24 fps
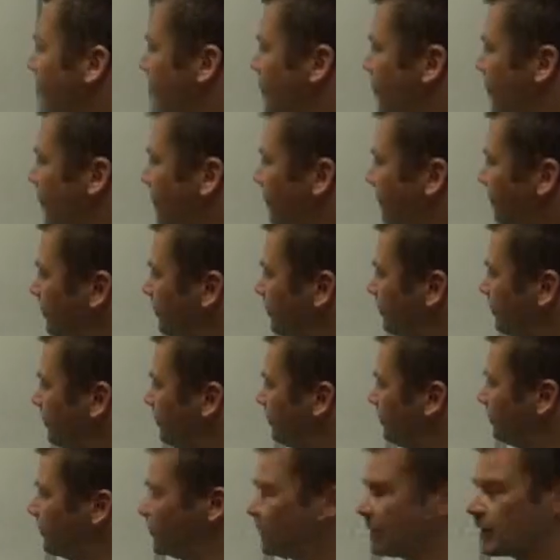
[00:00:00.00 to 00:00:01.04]
Earth,
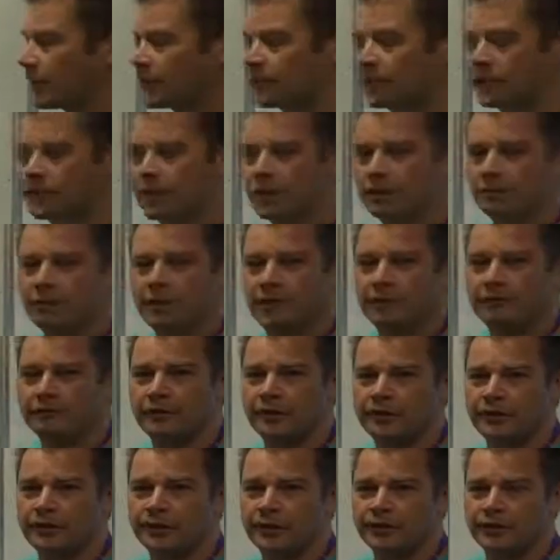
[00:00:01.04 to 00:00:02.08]
it does so by
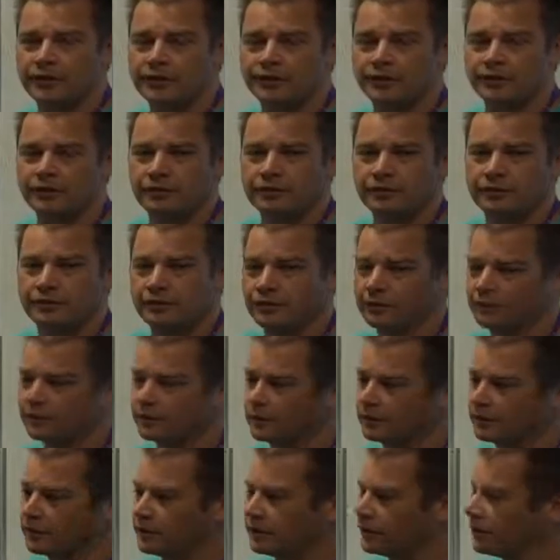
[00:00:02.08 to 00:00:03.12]
radiation.
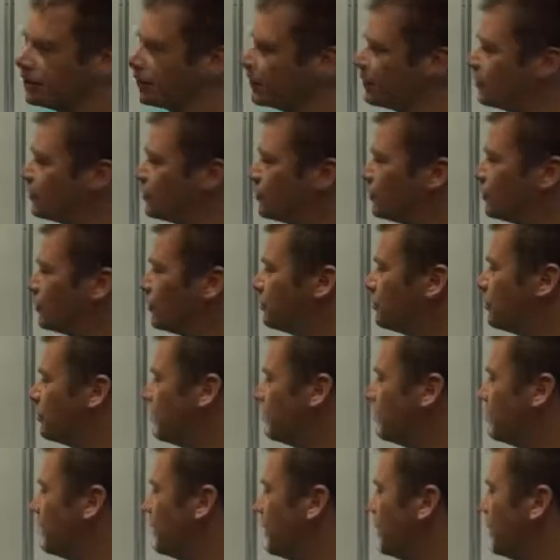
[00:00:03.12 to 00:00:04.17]
The Earth absorbs that